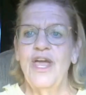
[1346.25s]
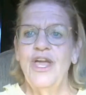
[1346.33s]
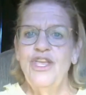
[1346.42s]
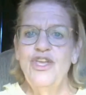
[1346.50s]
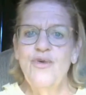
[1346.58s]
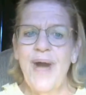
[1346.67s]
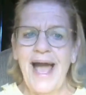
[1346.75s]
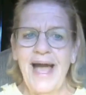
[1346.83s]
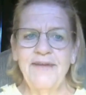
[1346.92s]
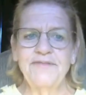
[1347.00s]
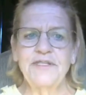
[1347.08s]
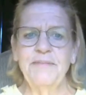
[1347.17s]
you
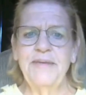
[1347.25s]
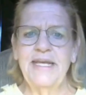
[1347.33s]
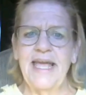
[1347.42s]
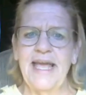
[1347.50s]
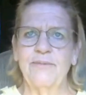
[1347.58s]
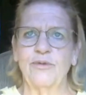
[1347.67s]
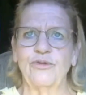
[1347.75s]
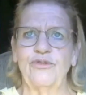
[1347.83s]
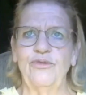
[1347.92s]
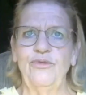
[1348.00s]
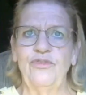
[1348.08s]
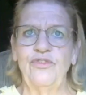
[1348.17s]
have to be able
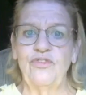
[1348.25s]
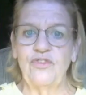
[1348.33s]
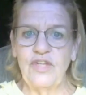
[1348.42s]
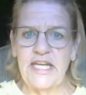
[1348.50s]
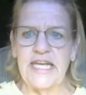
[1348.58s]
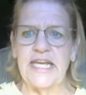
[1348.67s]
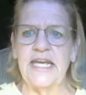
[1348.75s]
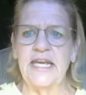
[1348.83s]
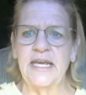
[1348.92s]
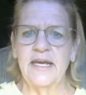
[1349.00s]
to see